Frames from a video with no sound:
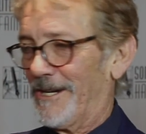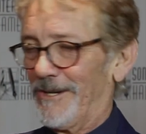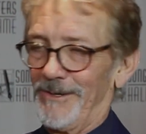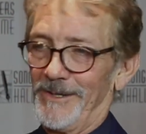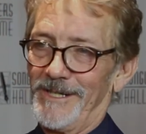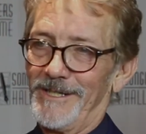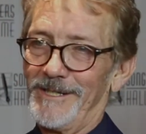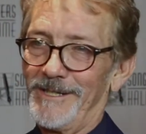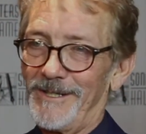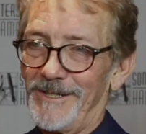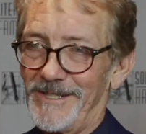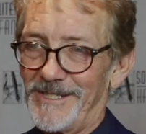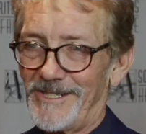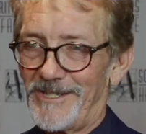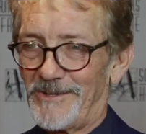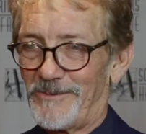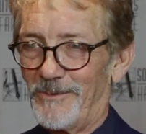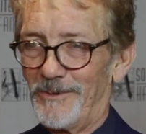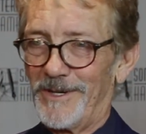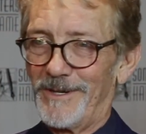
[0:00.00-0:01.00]
well, this
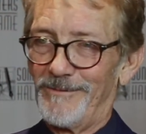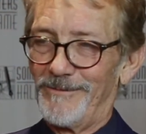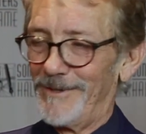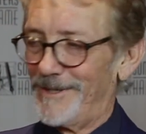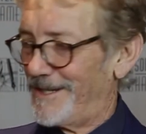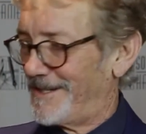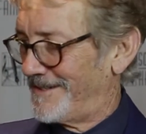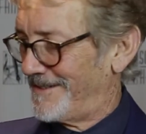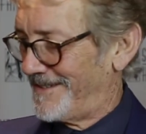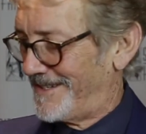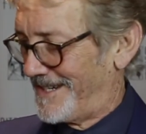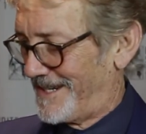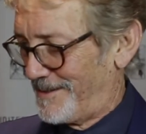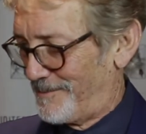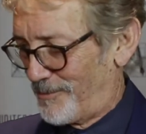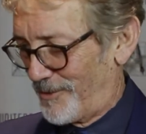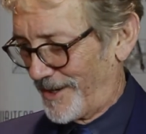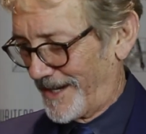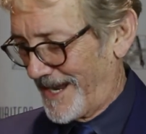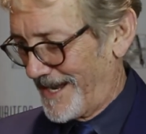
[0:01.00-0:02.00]
is what I've written. And
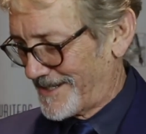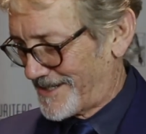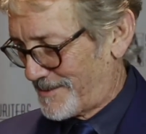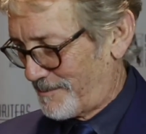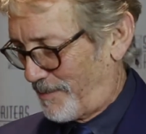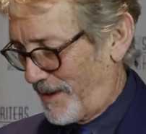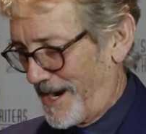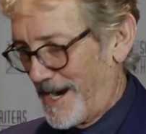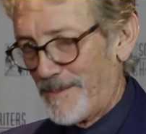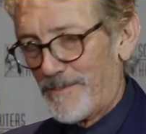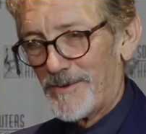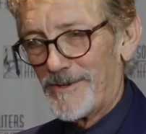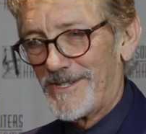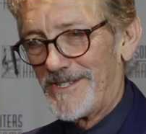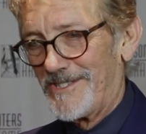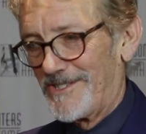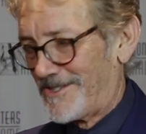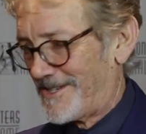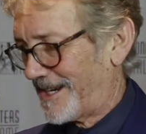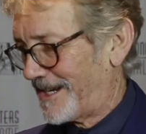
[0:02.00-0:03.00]
he'd bring out some papers
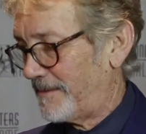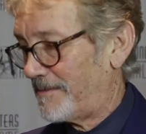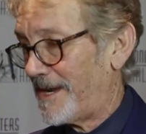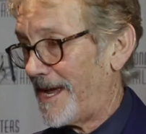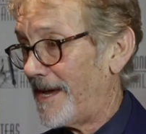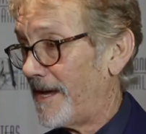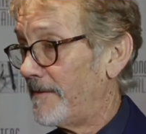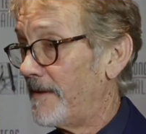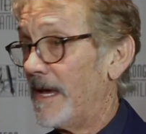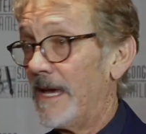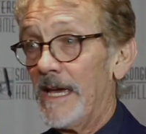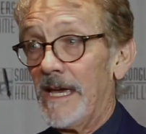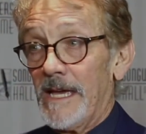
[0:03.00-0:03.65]
and stick them down.